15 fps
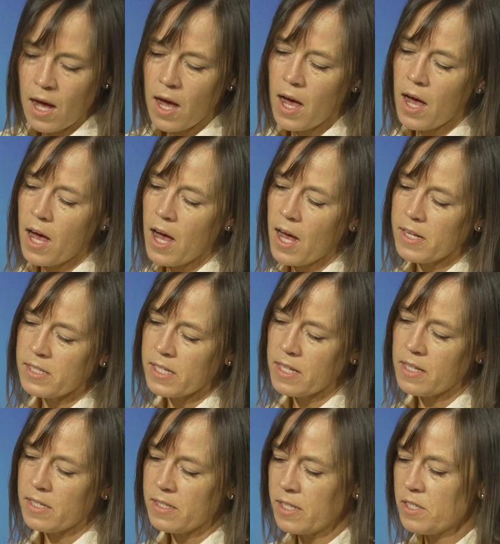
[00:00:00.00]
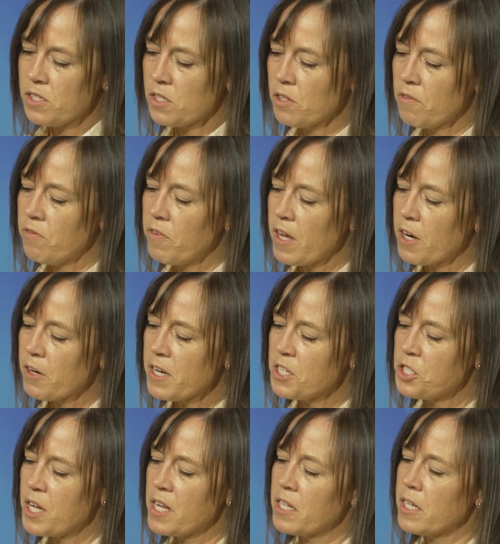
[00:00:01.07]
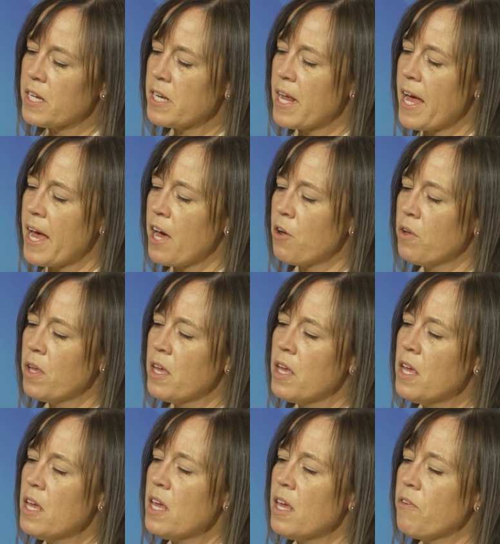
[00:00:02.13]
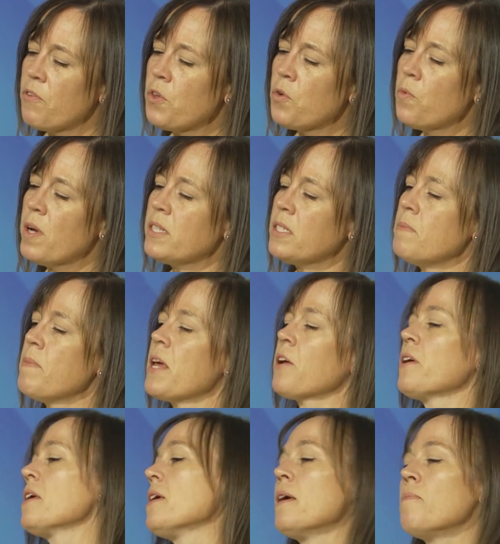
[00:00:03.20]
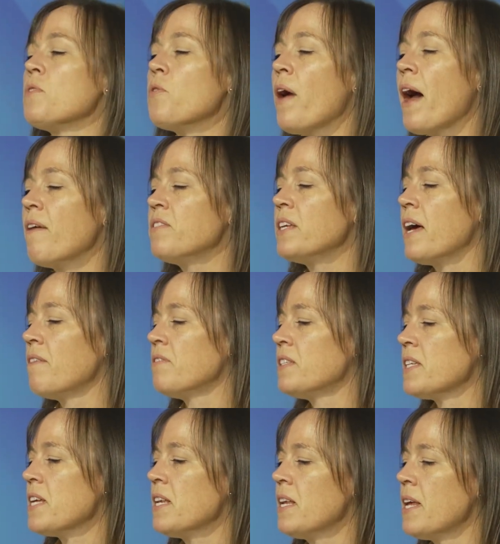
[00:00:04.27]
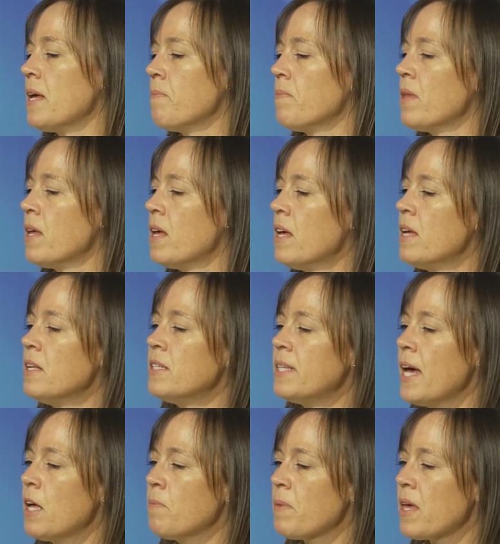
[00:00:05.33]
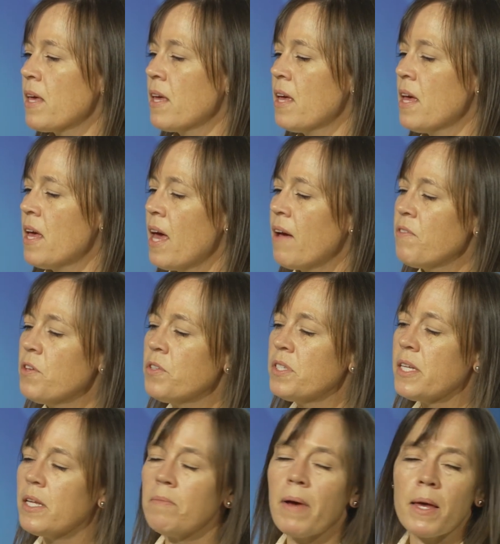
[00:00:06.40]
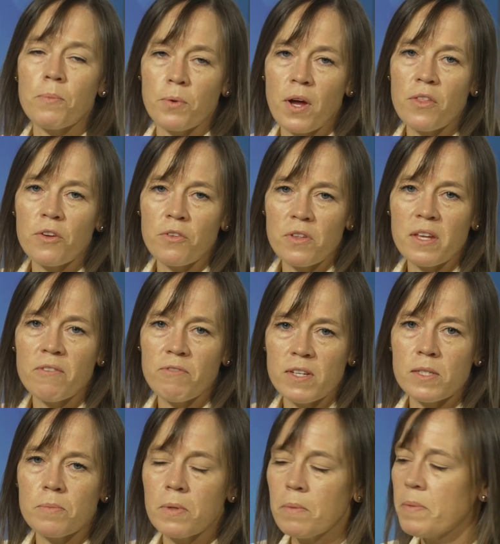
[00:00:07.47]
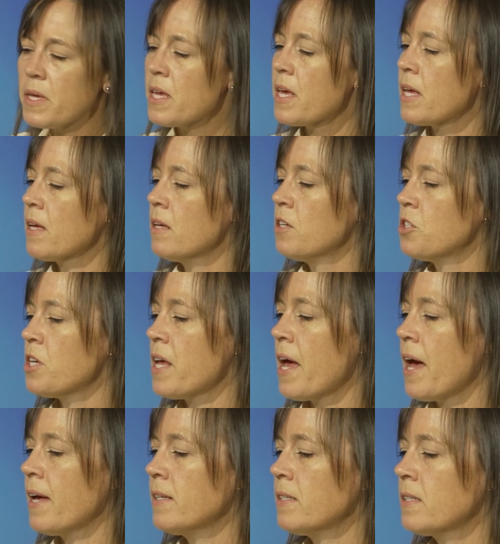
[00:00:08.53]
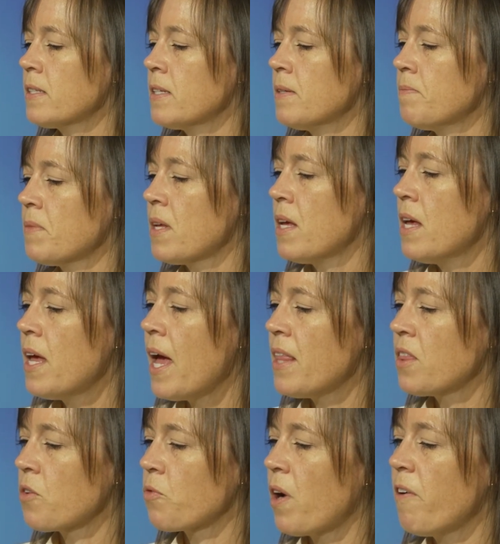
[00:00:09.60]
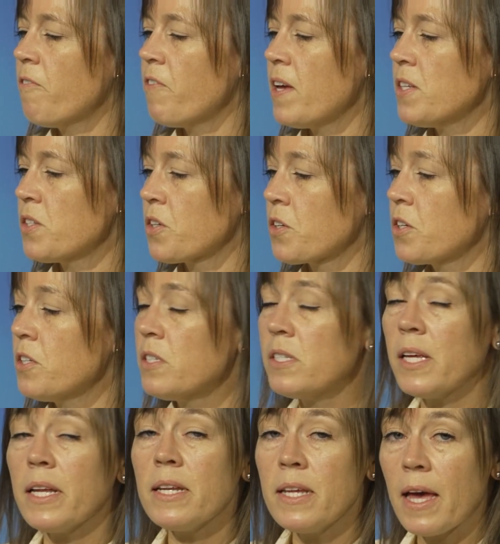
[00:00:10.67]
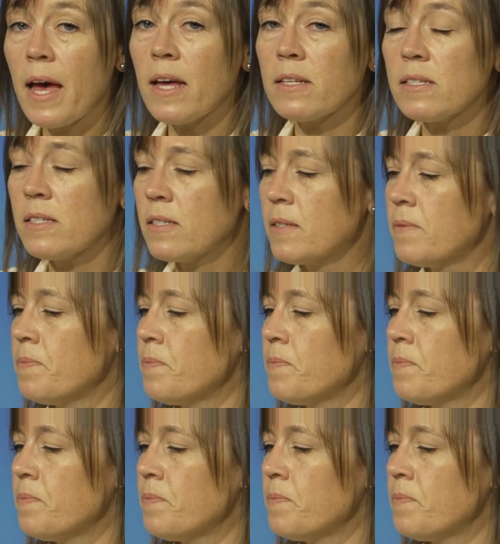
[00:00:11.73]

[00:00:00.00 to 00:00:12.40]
"Ah," said the sister very gently now, "if you want to marry him, you have to have seen him. Tell me, have you seen my brother, the invisible being?" she asked. And the rough-faced girl said yes.